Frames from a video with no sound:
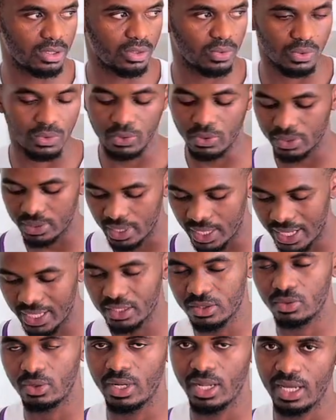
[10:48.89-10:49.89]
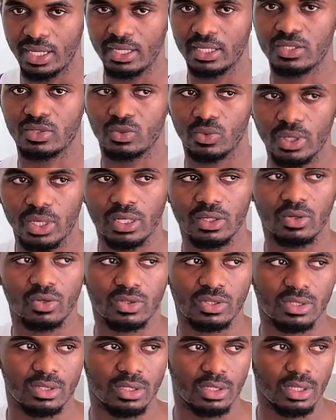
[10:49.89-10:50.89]
we would like to learn as well,
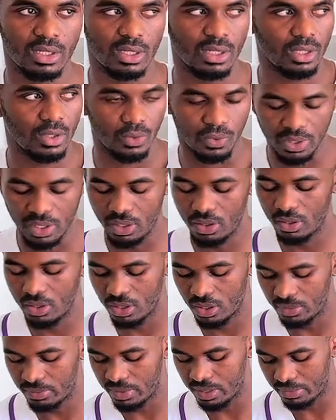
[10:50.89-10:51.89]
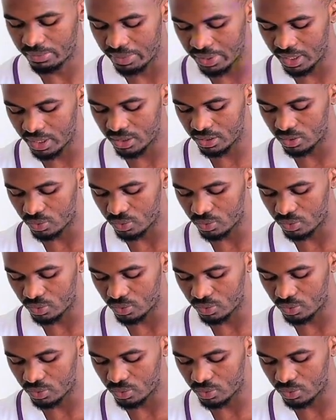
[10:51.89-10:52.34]
because we are all human beings.